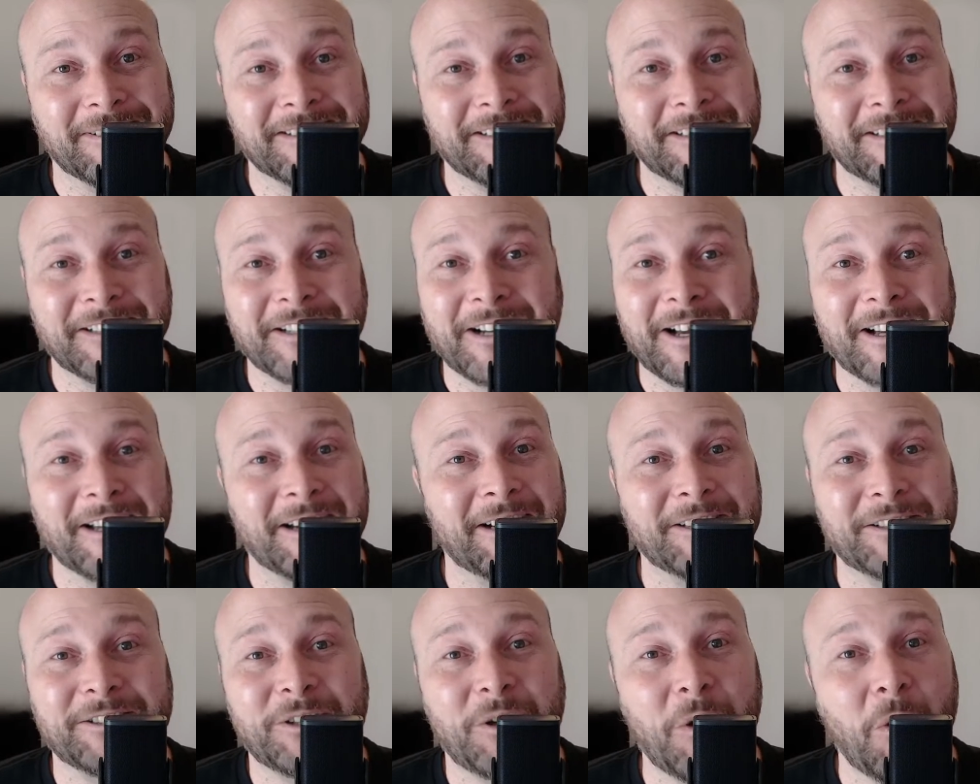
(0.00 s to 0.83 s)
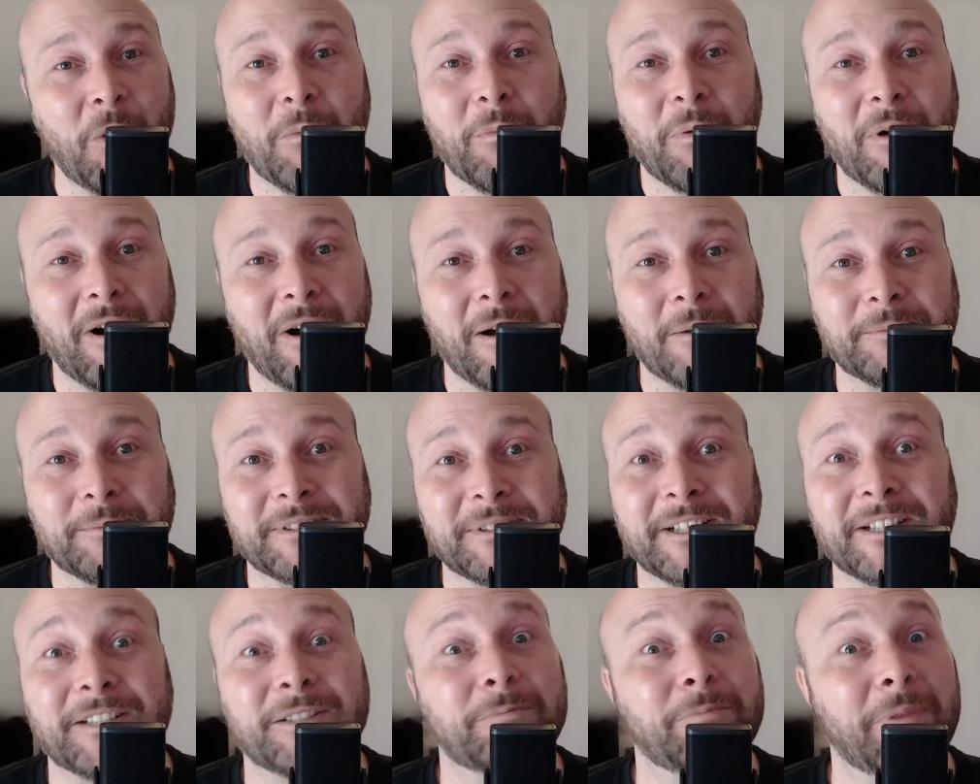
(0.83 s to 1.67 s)
You're not going to go to Brahms,
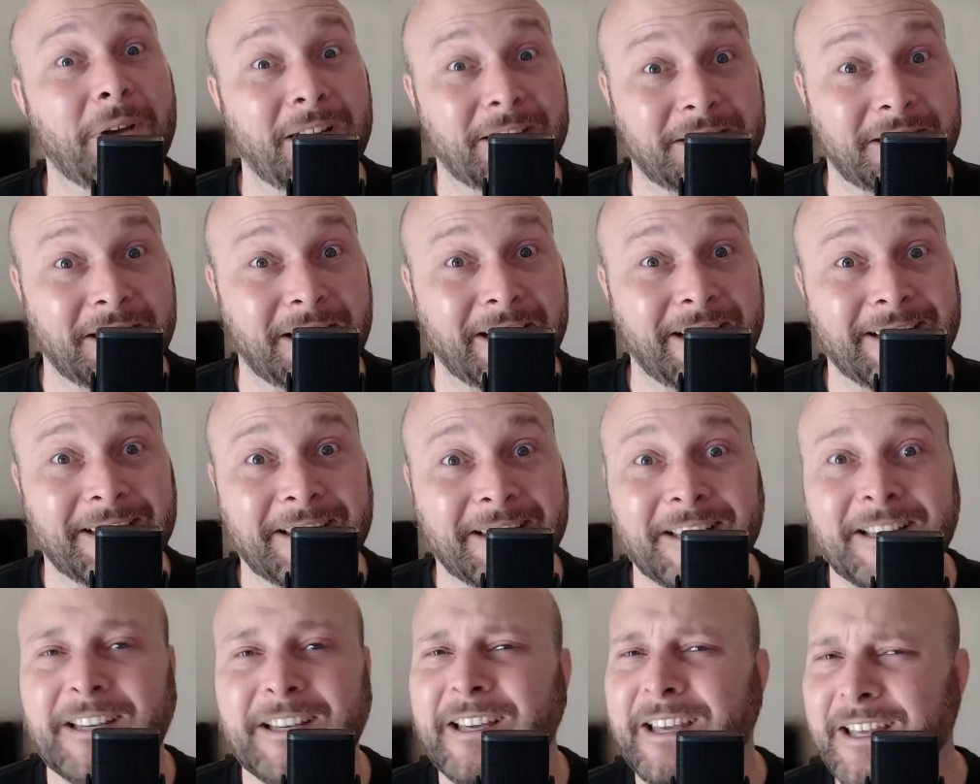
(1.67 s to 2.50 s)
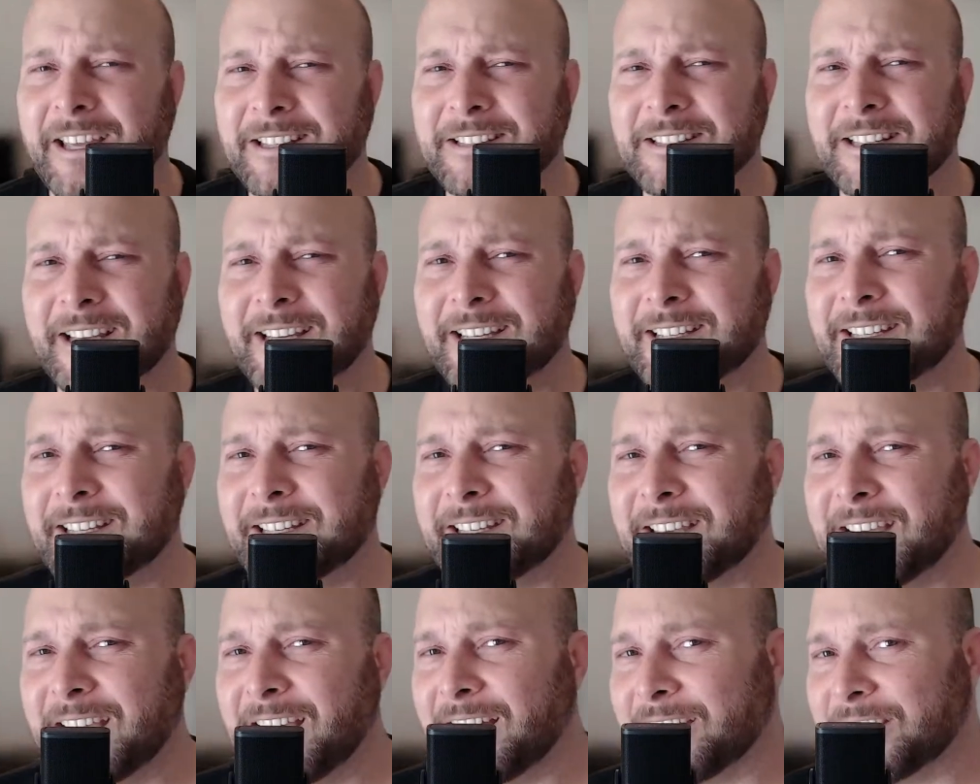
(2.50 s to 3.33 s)
especially in Lincoln
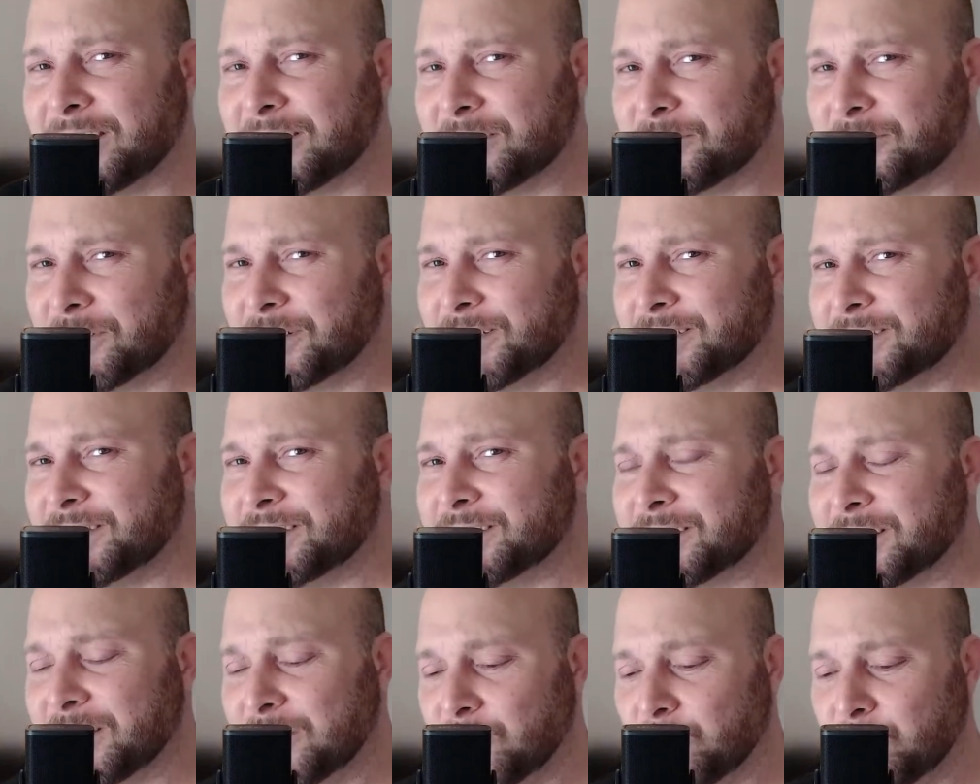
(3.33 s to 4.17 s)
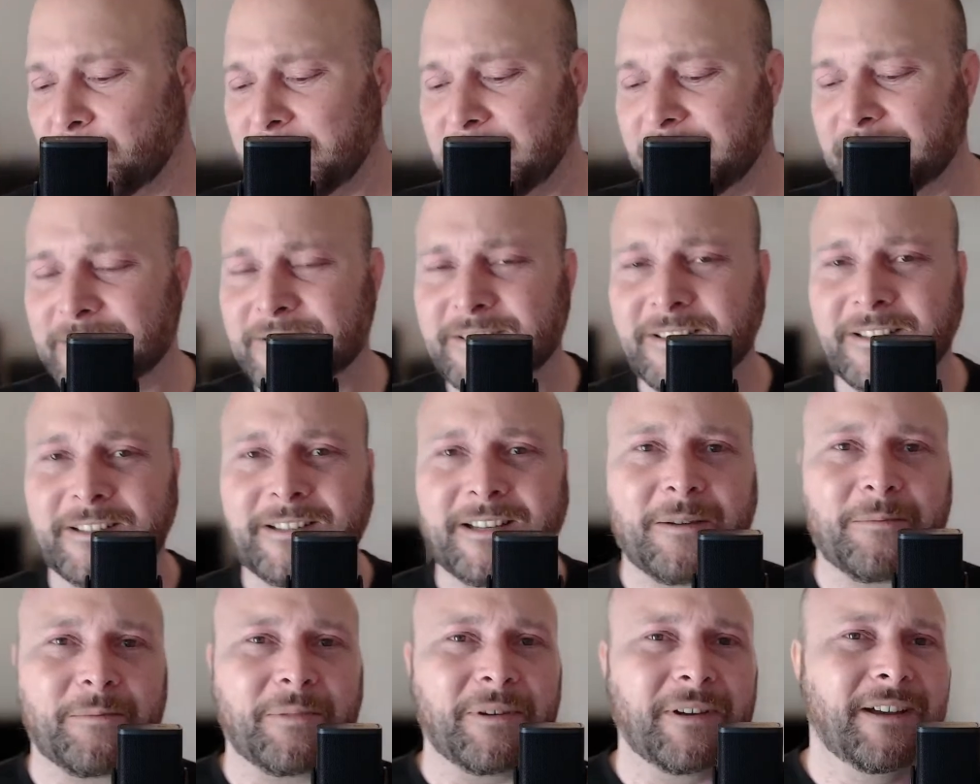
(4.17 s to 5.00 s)
County. You want to see something weird? Look up